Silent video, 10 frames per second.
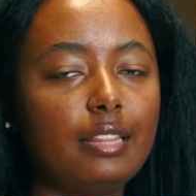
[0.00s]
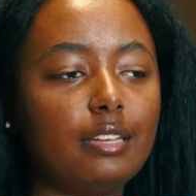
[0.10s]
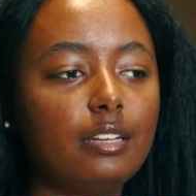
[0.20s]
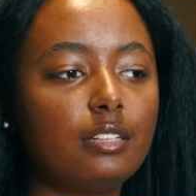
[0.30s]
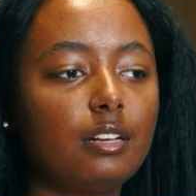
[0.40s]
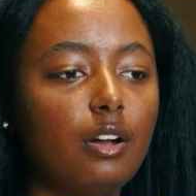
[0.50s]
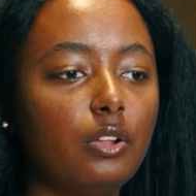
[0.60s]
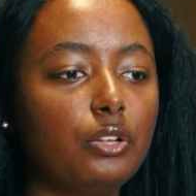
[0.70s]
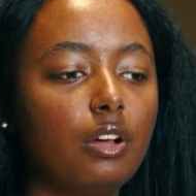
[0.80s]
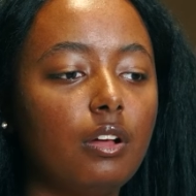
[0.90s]
I think
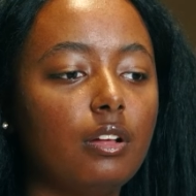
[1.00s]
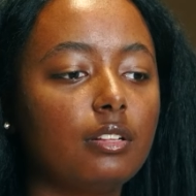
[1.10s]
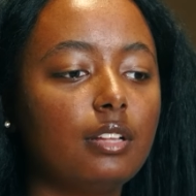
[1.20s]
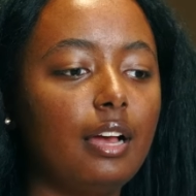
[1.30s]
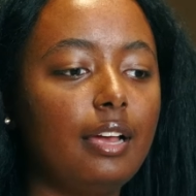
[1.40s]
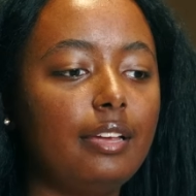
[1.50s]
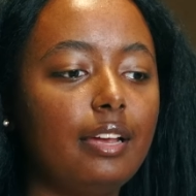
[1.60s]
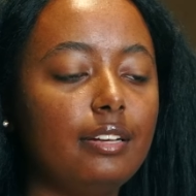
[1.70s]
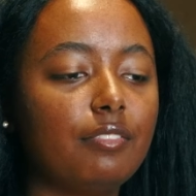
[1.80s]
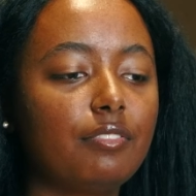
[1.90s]
all in all,
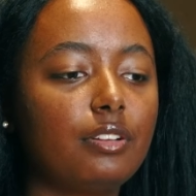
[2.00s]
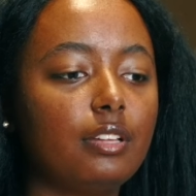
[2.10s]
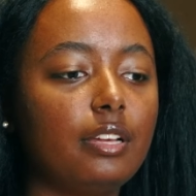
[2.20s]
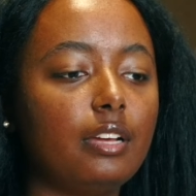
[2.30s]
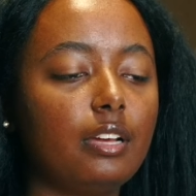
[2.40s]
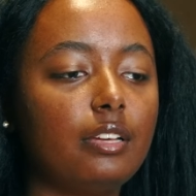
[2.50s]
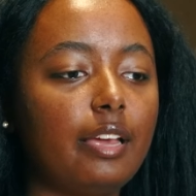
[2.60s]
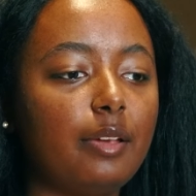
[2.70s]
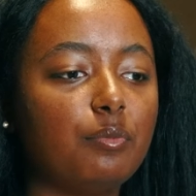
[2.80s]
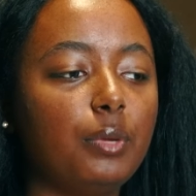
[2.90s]
IEA definitely
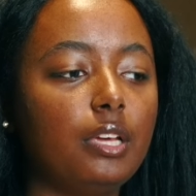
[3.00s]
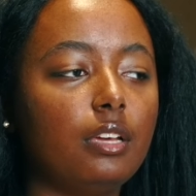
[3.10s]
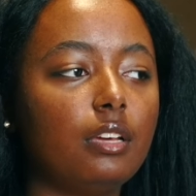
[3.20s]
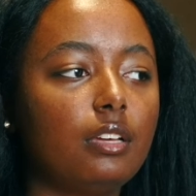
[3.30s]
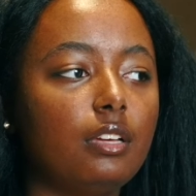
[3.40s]
gave me